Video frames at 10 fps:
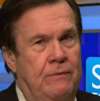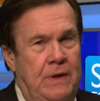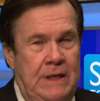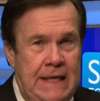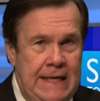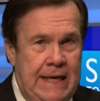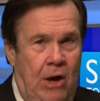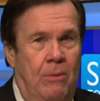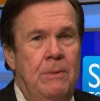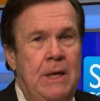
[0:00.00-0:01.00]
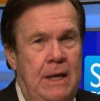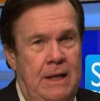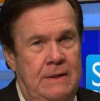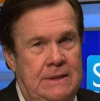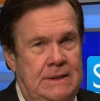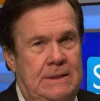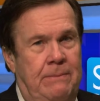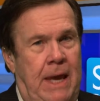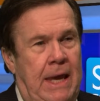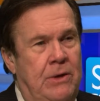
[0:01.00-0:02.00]
If you need help, this is a
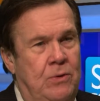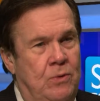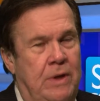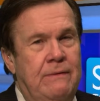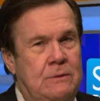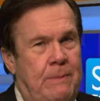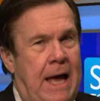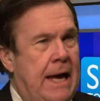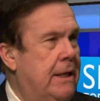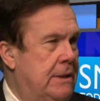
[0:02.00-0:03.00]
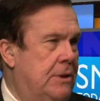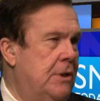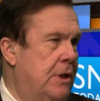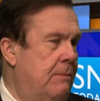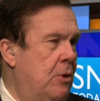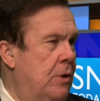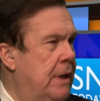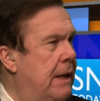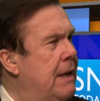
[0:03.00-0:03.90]
man who gives back to the community.